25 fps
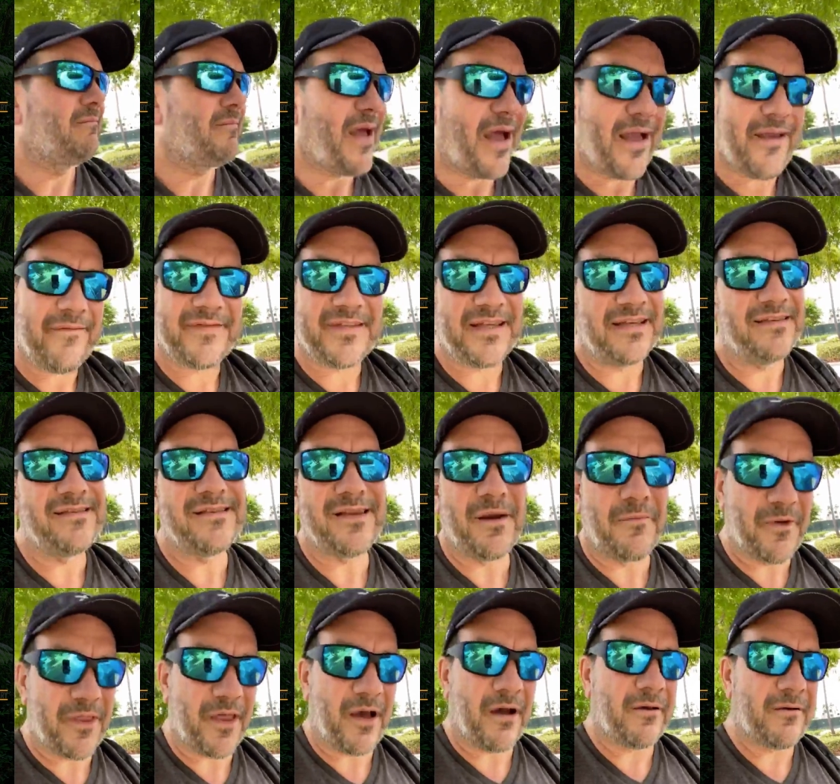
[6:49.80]
I've seen
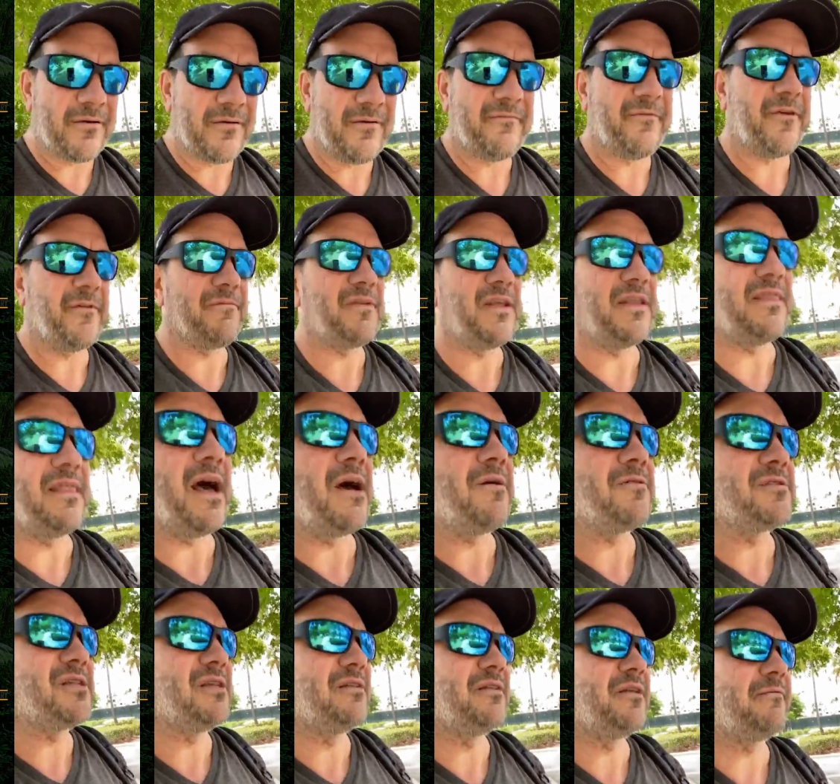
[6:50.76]
some with
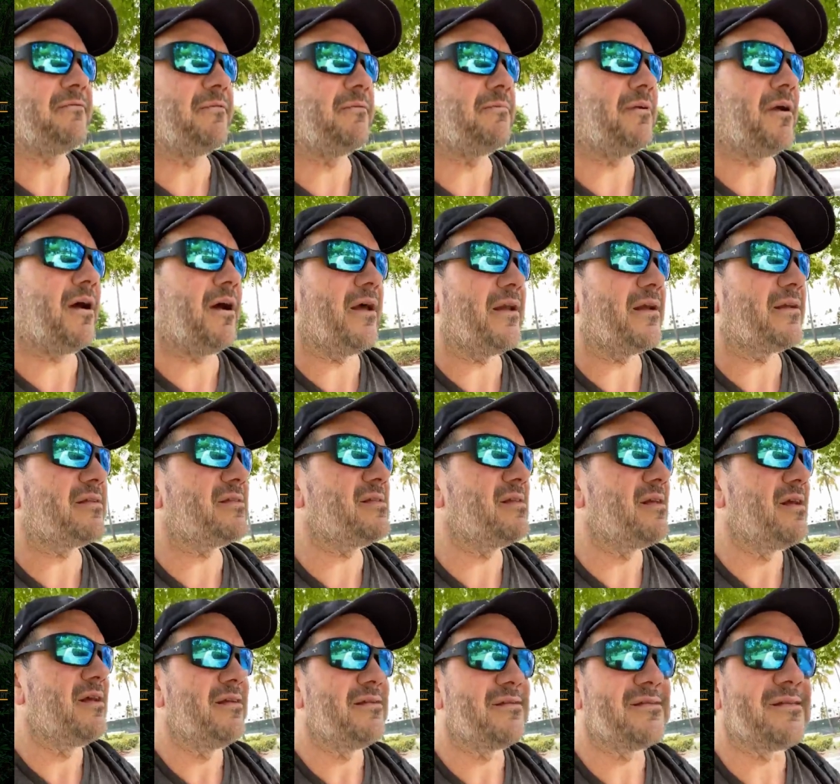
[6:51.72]
150,000 different products,
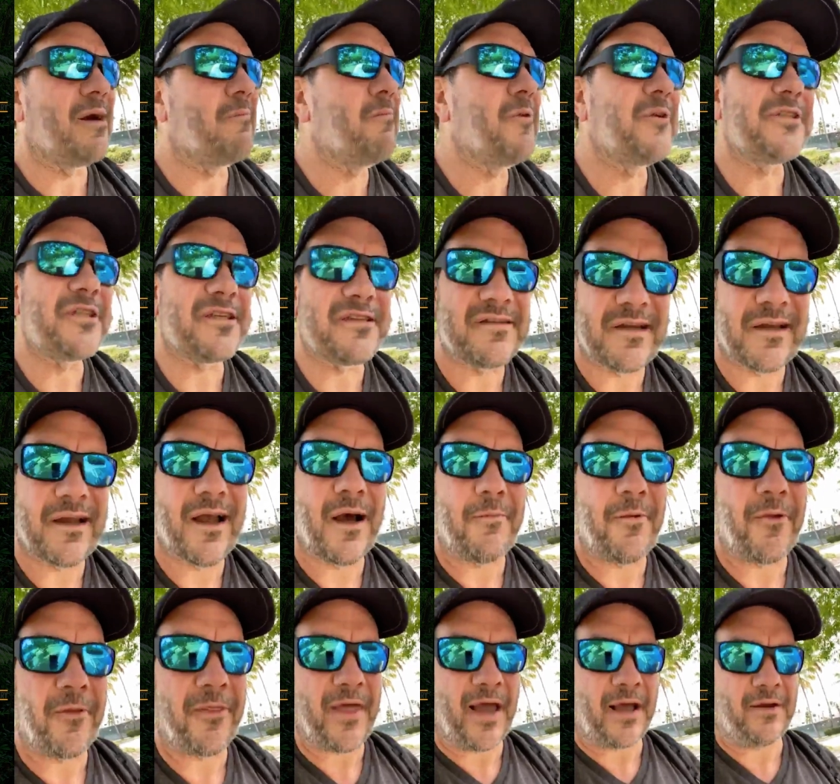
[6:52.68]
some with just a
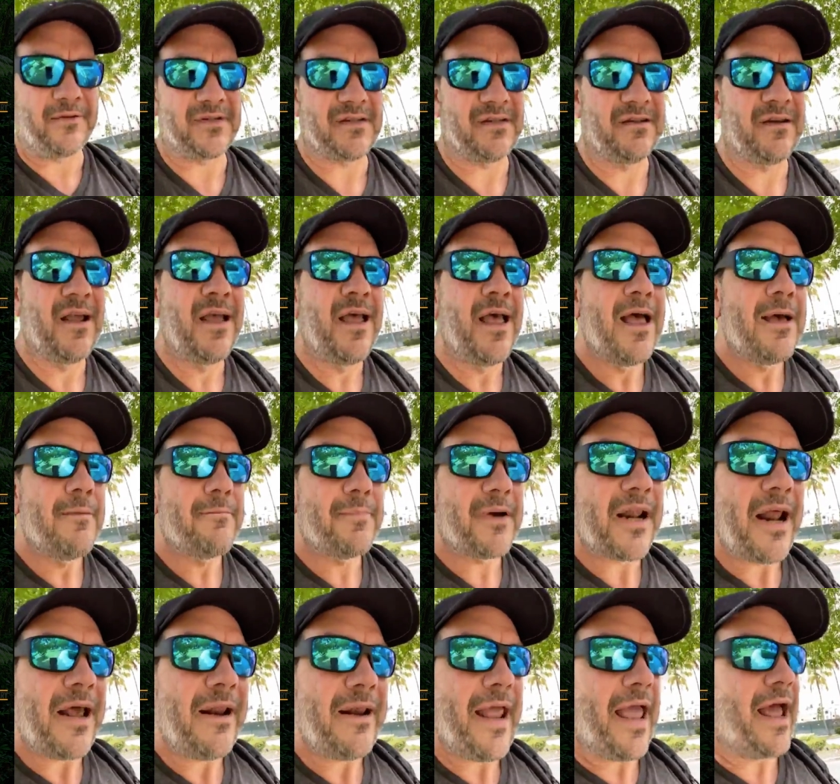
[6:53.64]
couple thousand. But
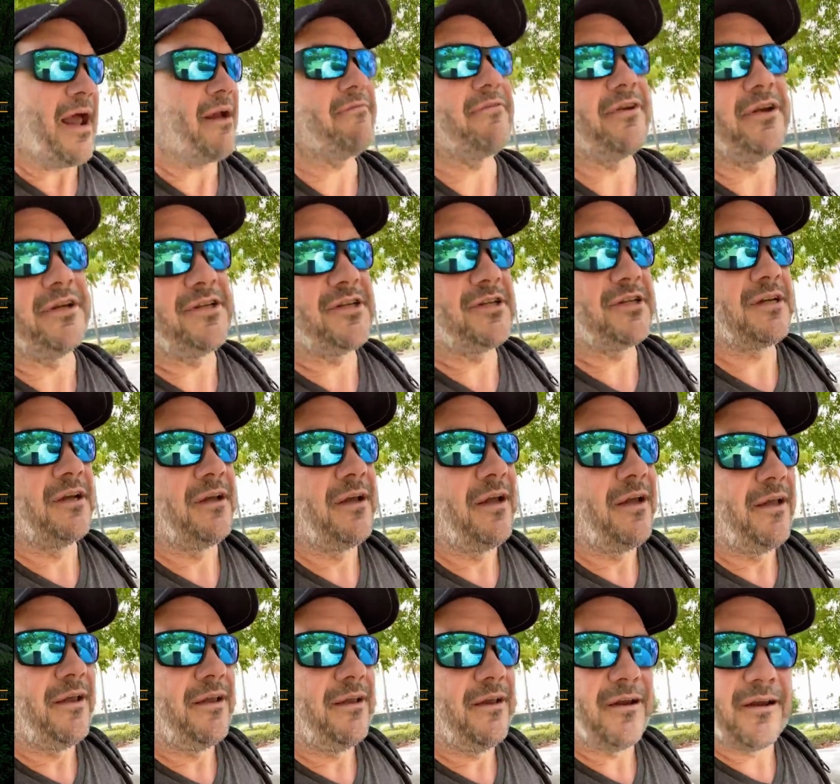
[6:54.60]
on average,
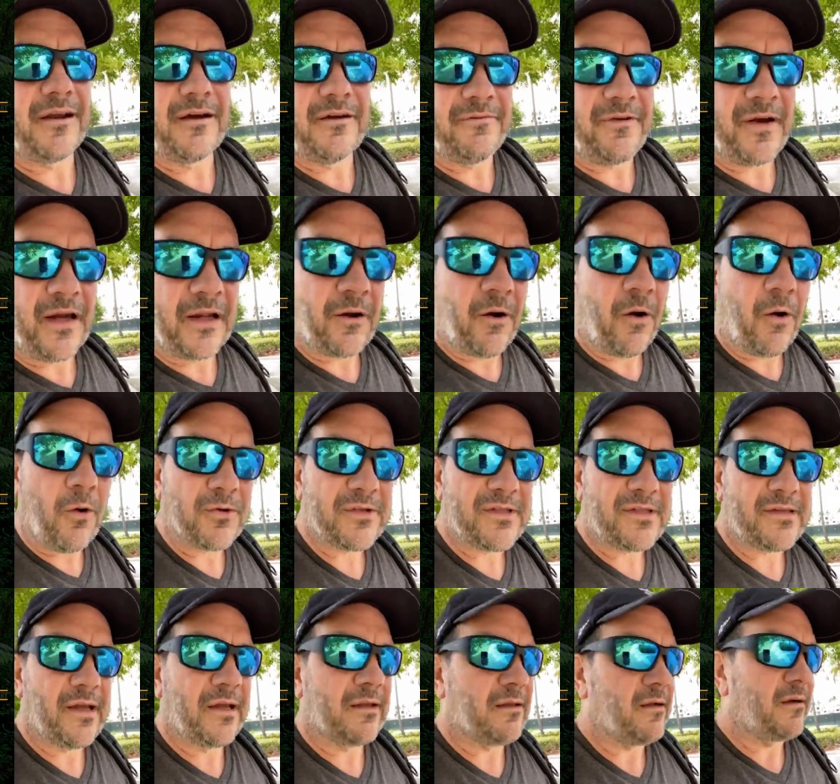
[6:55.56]
you're going to find a
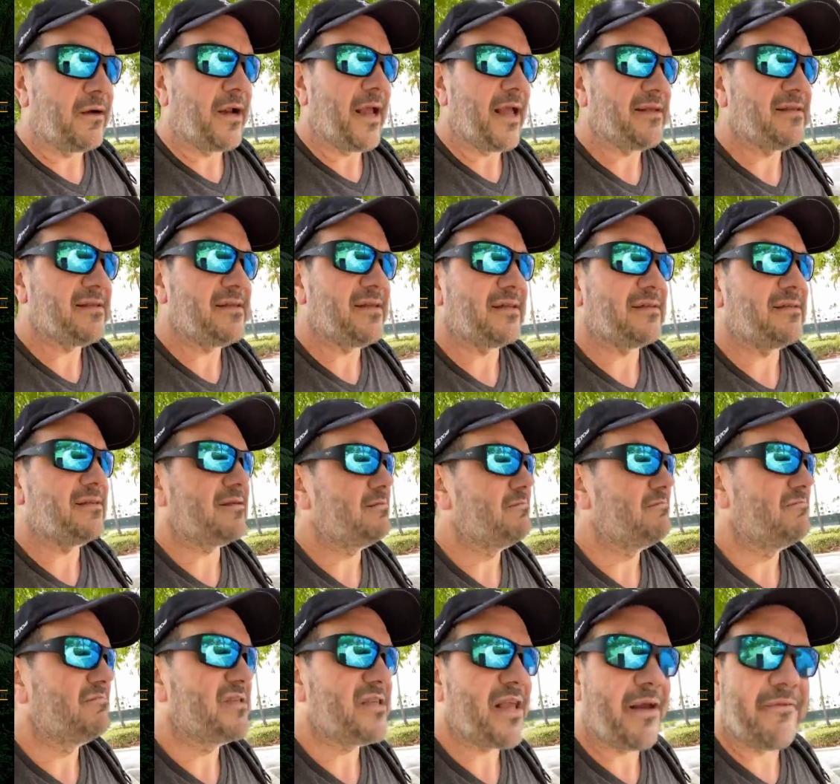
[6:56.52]
wholesaler has
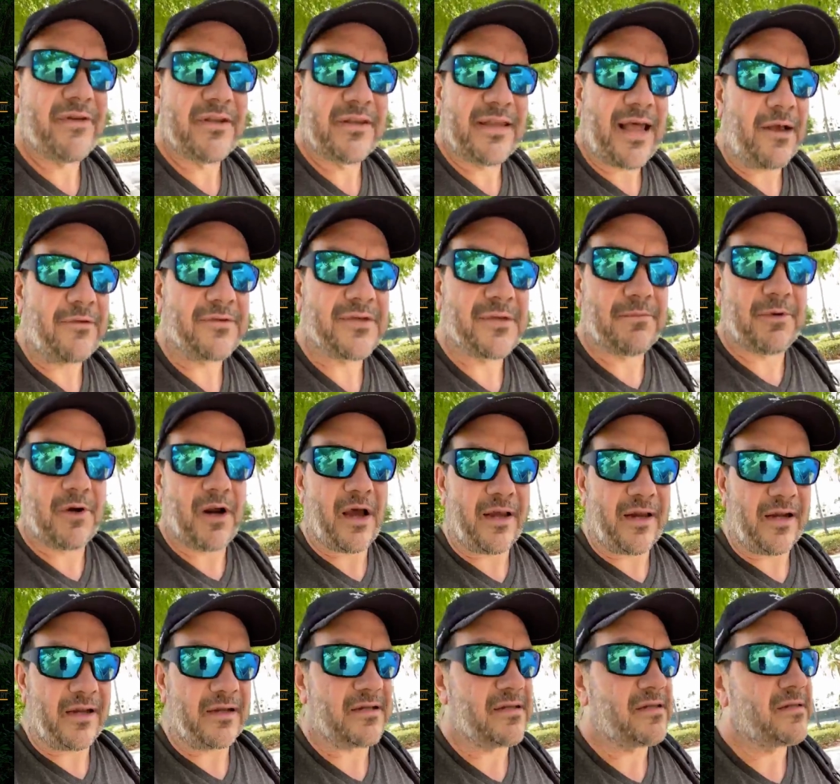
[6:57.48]
6,000 to 7,000
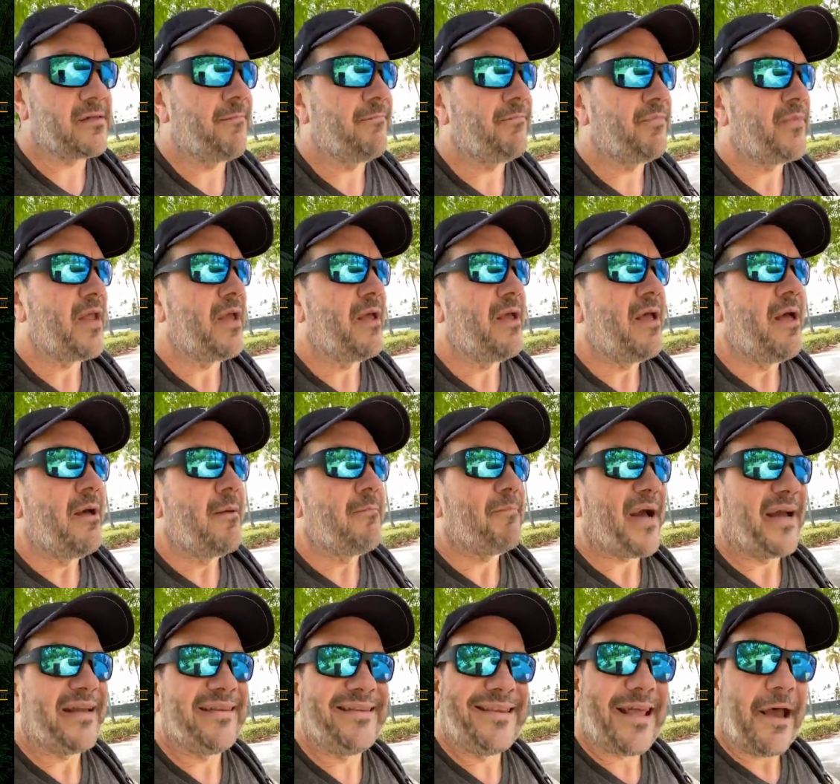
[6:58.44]
products.
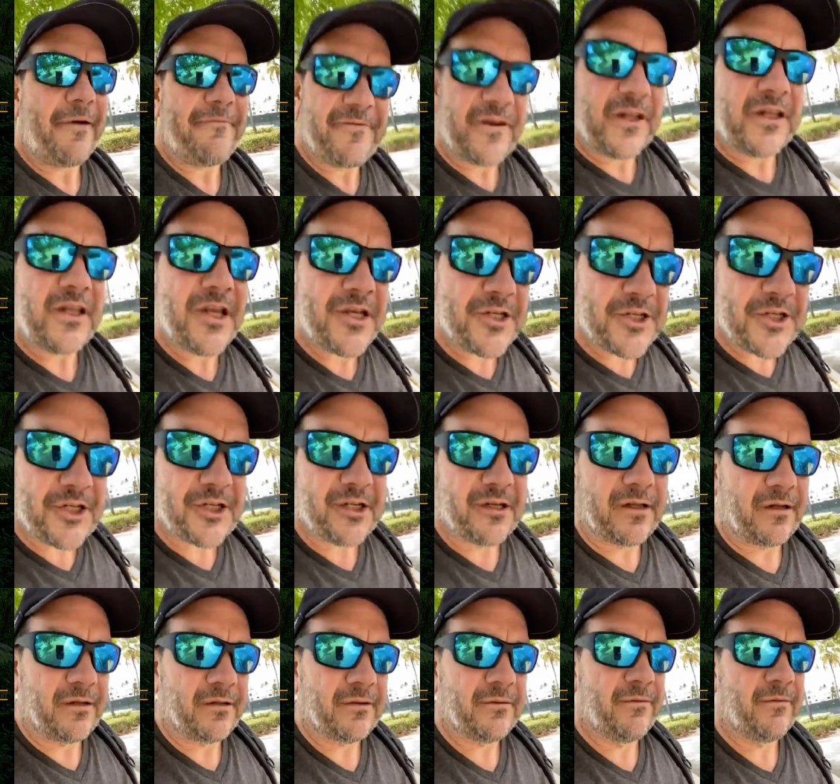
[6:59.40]
By
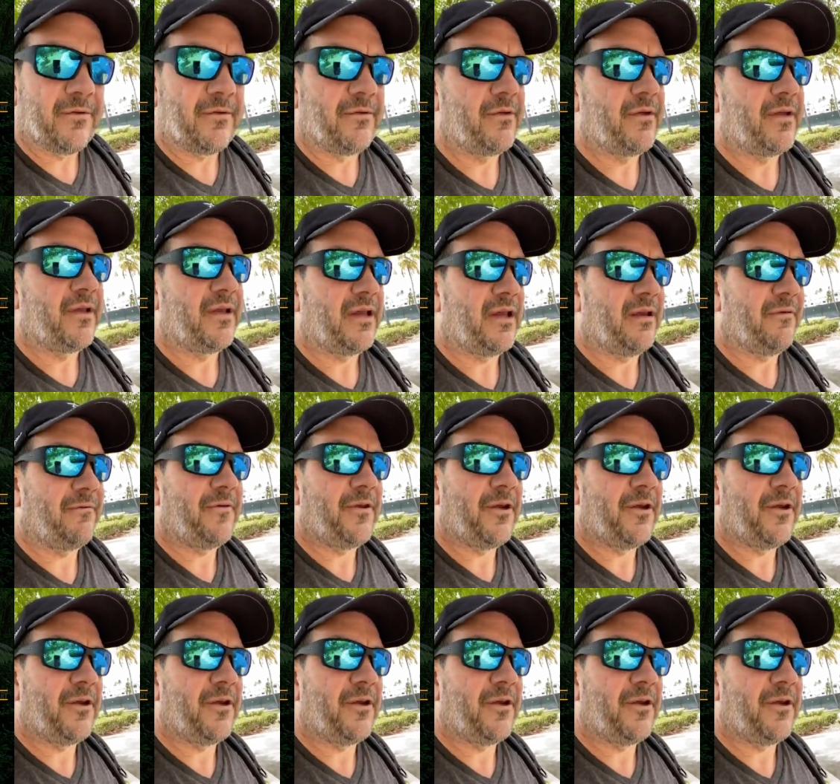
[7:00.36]
definition, if